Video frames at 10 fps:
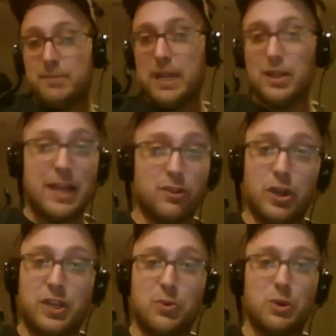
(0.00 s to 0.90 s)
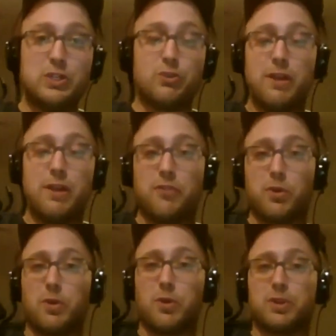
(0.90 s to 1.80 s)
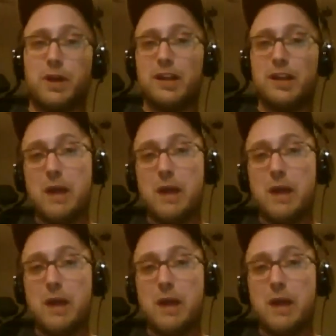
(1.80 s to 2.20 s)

And look, you wouldn't trade it for the world, right?